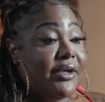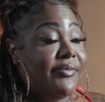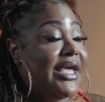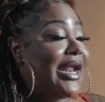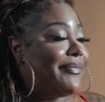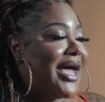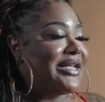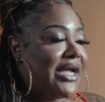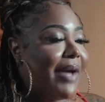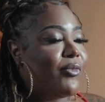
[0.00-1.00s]
and I'm not
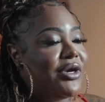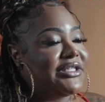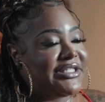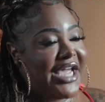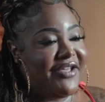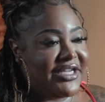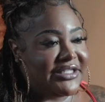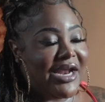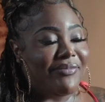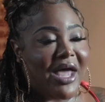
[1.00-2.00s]
I'm going to say this
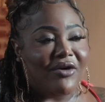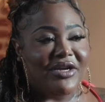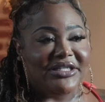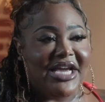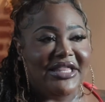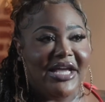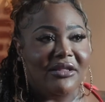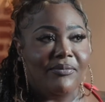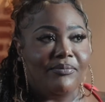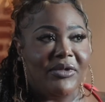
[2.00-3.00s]
and I'm not going to say that
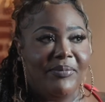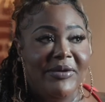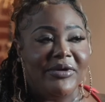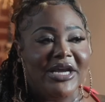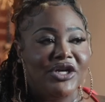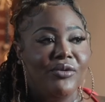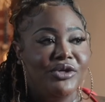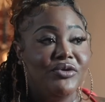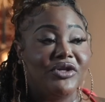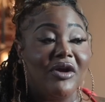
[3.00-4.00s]
the people that don't
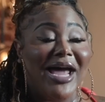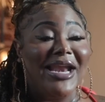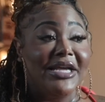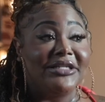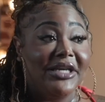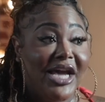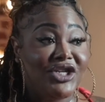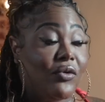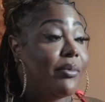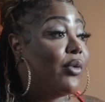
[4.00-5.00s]
use it are not
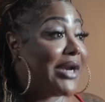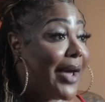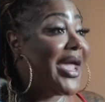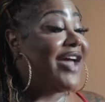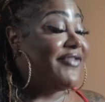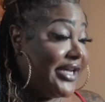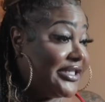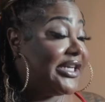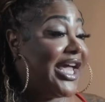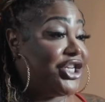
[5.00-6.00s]
intellectual but when I'm having
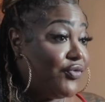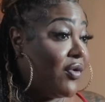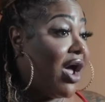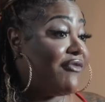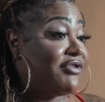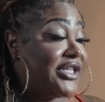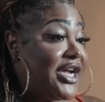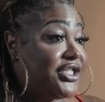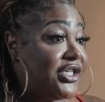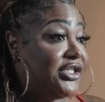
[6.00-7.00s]
intellectual
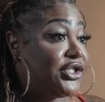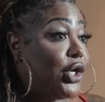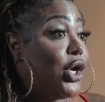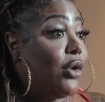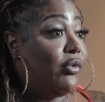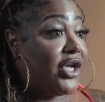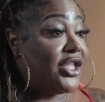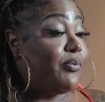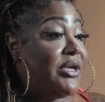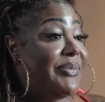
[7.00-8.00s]
conversations with
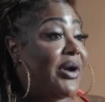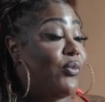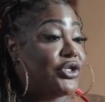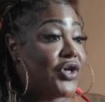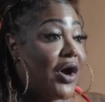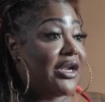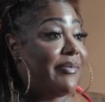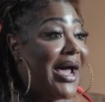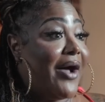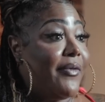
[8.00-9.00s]
other people and we're talking
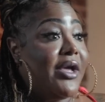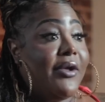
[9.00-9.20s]
about